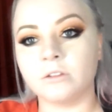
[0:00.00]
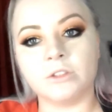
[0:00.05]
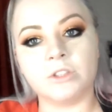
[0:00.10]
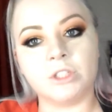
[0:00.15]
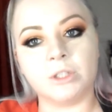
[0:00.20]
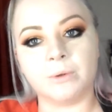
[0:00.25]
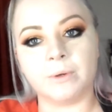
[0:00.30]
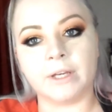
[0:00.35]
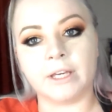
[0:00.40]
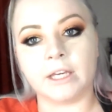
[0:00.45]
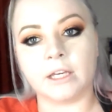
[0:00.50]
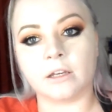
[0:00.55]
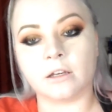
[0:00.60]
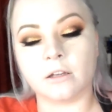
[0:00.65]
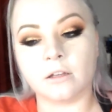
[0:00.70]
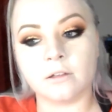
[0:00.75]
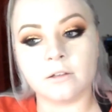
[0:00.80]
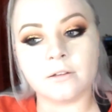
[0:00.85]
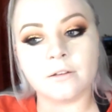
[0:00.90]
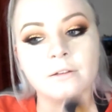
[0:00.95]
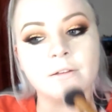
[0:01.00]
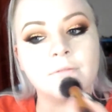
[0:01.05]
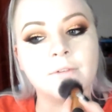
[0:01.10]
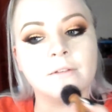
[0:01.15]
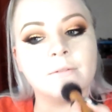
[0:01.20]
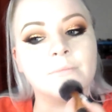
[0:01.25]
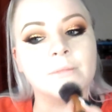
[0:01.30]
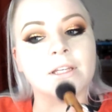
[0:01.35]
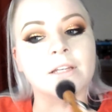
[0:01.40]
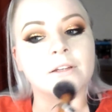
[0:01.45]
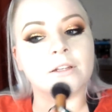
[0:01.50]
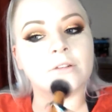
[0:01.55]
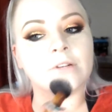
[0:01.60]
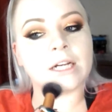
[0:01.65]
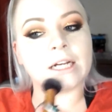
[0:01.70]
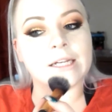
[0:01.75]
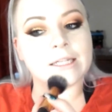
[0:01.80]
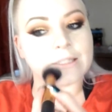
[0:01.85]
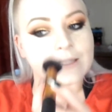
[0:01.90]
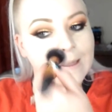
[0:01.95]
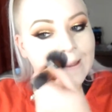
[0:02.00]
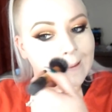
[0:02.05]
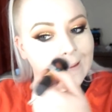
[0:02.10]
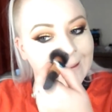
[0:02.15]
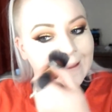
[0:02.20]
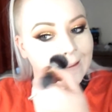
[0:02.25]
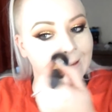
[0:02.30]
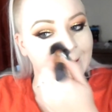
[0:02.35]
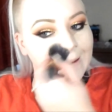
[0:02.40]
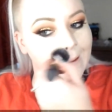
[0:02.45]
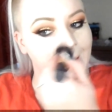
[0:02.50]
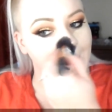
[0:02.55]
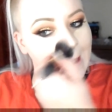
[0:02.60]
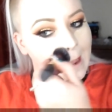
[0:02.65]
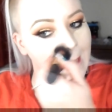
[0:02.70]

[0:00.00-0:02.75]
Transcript: doing my under eyes in,